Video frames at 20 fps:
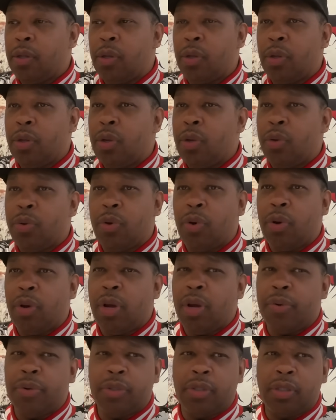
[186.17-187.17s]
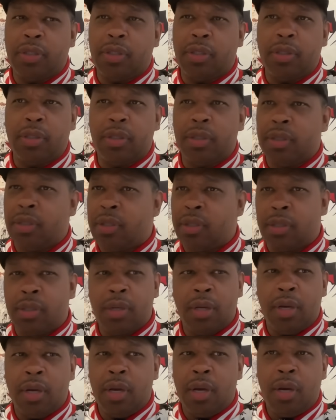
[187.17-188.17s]
you know, your lyrics is
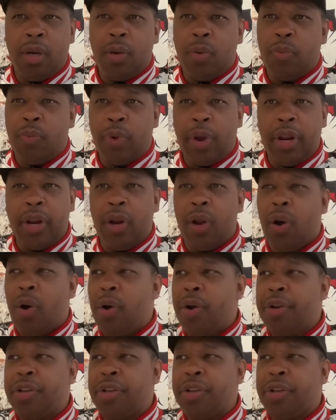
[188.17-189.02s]
rated R.